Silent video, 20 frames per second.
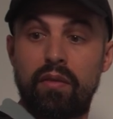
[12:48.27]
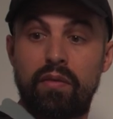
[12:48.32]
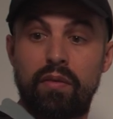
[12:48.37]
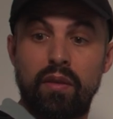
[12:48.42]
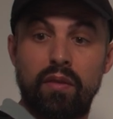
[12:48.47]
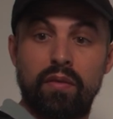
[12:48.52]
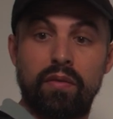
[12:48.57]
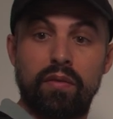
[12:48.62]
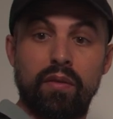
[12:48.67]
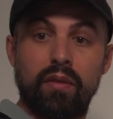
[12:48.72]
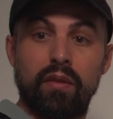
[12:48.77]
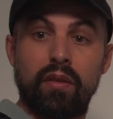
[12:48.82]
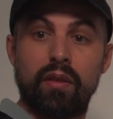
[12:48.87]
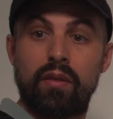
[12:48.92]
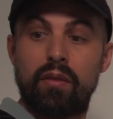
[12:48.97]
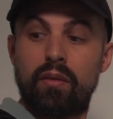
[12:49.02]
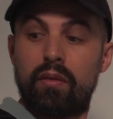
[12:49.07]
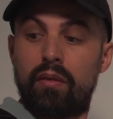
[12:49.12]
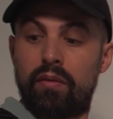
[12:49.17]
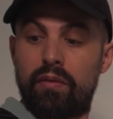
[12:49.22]
If you have
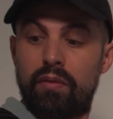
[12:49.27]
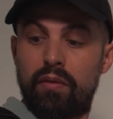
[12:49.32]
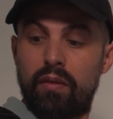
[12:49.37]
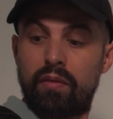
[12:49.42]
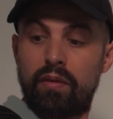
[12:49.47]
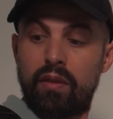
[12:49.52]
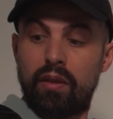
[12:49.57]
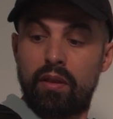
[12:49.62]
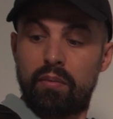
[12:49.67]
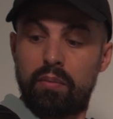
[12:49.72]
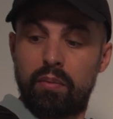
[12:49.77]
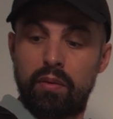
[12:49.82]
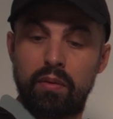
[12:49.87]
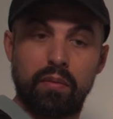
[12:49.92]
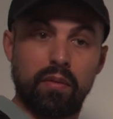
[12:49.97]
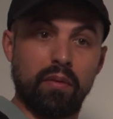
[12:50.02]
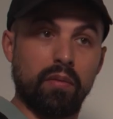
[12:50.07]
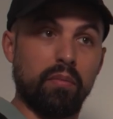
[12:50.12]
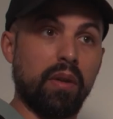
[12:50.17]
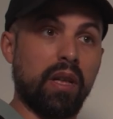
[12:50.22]
furniture, if you have other
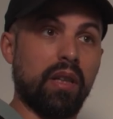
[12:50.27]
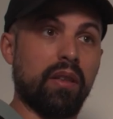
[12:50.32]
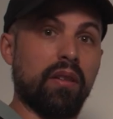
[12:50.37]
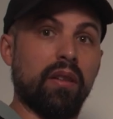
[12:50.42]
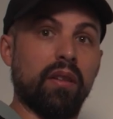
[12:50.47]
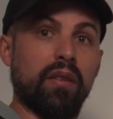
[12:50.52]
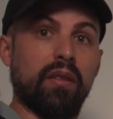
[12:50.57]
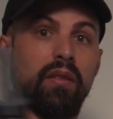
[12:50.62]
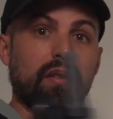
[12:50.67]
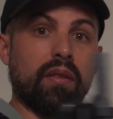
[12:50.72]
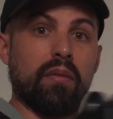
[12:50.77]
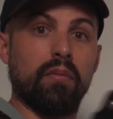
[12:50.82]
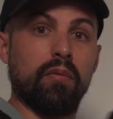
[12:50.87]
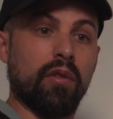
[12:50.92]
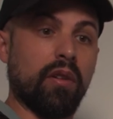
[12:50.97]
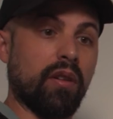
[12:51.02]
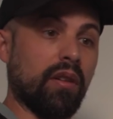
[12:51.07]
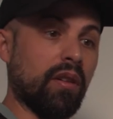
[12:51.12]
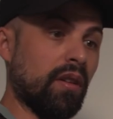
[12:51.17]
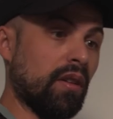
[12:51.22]
people, you might hit
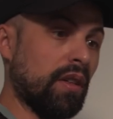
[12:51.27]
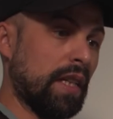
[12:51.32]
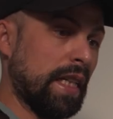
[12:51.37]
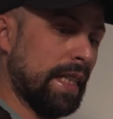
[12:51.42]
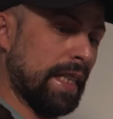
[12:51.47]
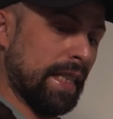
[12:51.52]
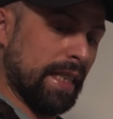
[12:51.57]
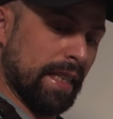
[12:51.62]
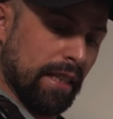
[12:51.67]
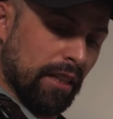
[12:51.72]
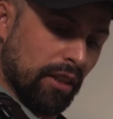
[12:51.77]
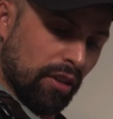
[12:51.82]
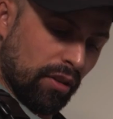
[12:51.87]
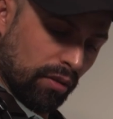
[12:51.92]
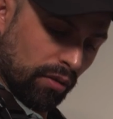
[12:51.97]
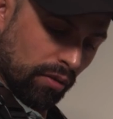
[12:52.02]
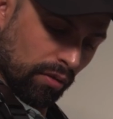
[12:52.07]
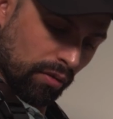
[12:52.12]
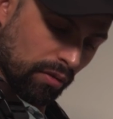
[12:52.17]
someone, so